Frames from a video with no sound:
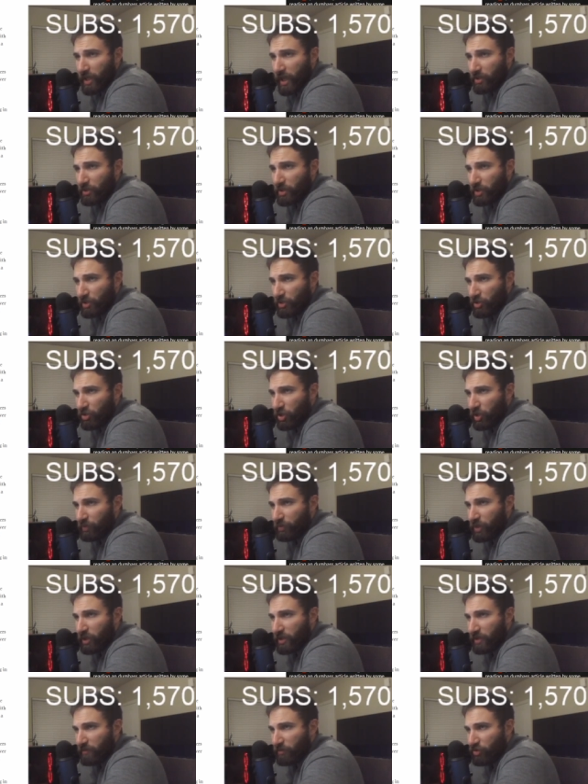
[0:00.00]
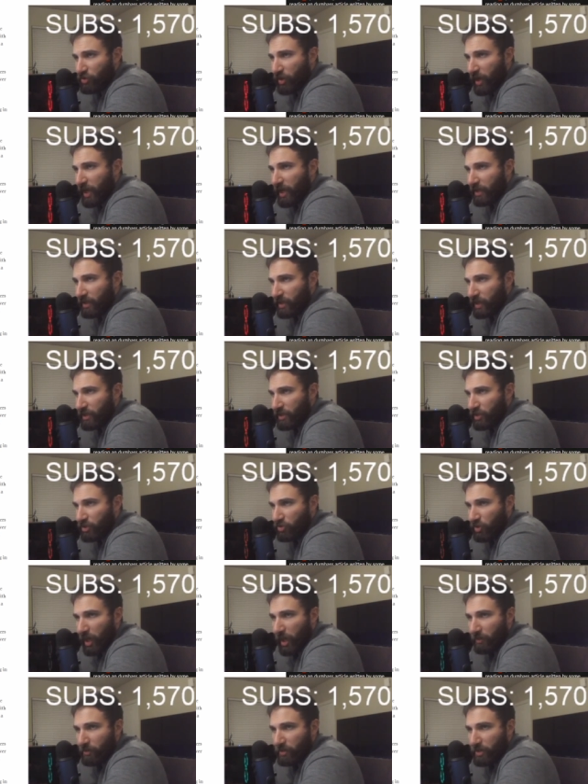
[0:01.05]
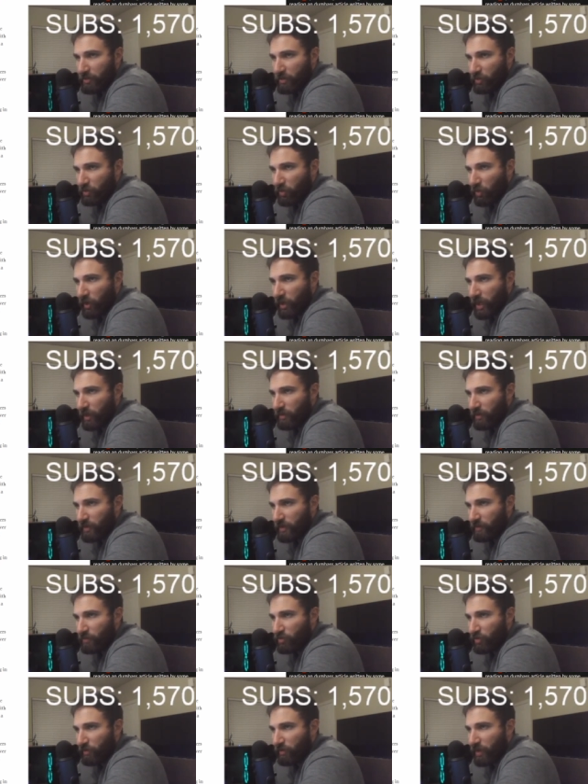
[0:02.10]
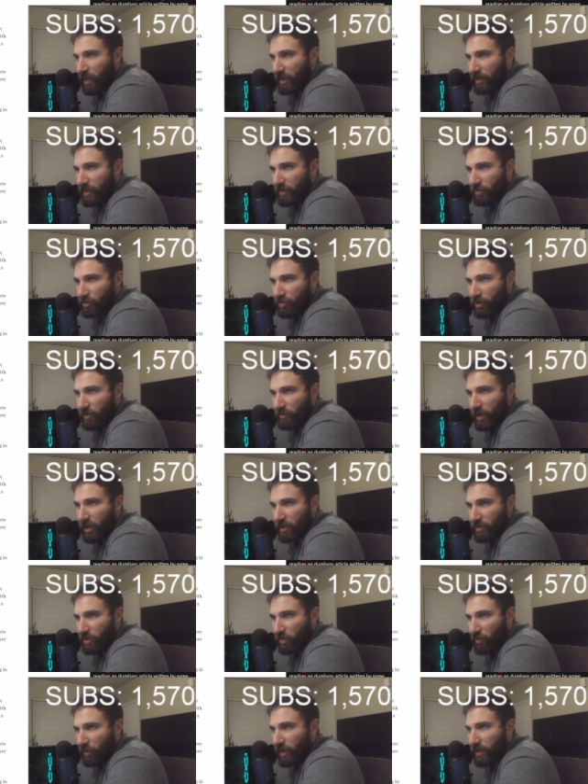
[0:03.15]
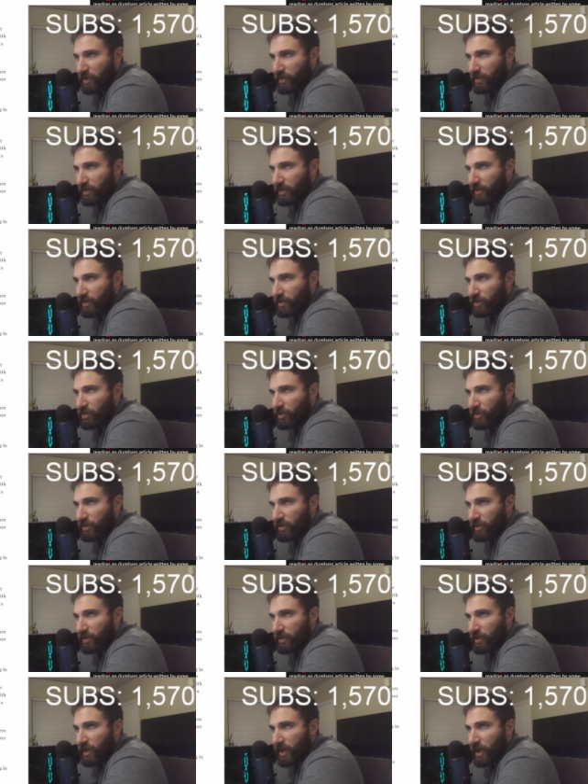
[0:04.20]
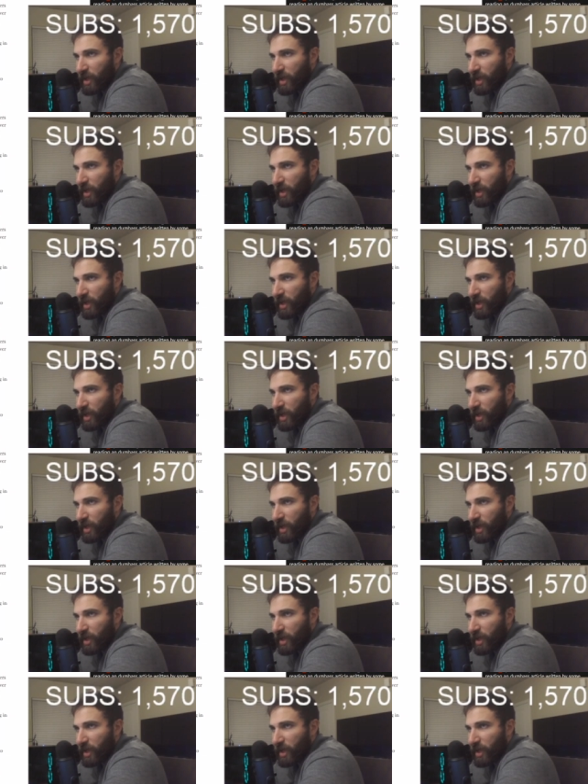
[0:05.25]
actually a surplus of trained and licensed drivers, but growing numbers of them driven out of the industry by its horrendous conditions.